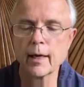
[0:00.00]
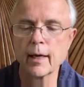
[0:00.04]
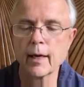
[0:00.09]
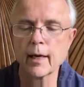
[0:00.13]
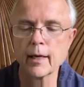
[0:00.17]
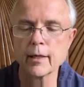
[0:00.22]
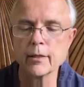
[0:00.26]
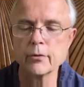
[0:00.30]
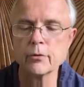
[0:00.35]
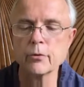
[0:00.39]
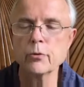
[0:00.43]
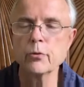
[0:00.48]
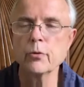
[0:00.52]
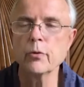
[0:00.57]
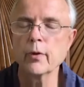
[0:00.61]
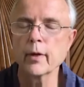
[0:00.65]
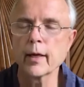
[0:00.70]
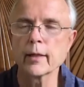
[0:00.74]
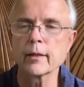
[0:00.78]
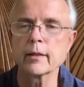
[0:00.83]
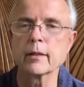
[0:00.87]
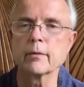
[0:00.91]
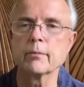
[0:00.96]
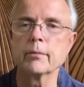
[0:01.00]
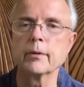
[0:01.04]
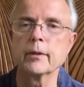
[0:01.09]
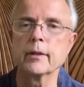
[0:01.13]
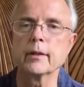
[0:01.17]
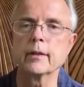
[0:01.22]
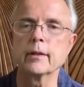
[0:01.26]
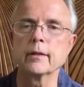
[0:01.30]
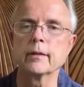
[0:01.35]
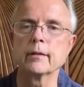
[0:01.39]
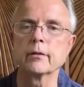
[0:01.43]
I knew that to
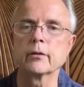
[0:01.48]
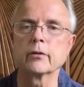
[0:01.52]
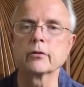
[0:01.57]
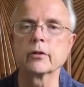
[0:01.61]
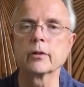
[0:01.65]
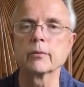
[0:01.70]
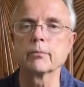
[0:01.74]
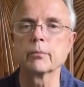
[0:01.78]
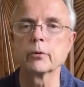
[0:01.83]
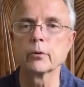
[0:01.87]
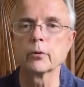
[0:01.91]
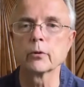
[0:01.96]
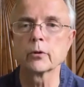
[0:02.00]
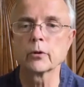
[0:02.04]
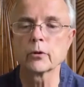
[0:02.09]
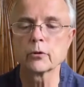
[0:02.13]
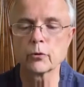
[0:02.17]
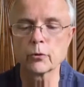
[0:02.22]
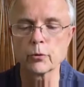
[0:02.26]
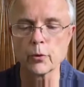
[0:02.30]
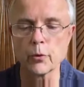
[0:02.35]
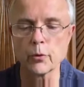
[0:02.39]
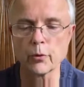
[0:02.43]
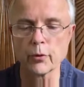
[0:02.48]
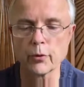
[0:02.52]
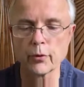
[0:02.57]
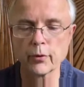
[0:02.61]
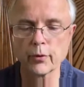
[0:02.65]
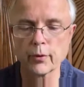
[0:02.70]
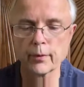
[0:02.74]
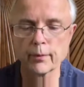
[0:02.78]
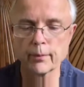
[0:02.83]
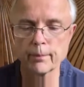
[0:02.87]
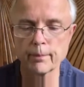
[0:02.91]
be the simple
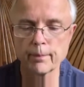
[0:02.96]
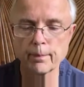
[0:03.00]
truth.